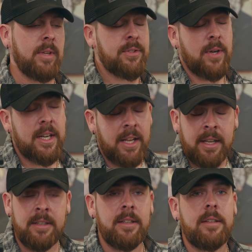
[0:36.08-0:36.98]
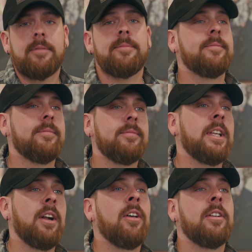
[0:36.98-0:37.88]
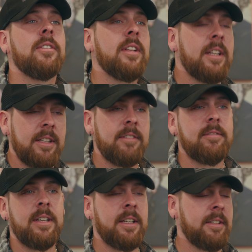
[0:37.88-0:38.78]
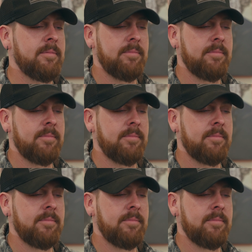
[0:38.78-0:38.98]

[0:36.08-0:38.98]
I tried to end it. In all honesty, I did. I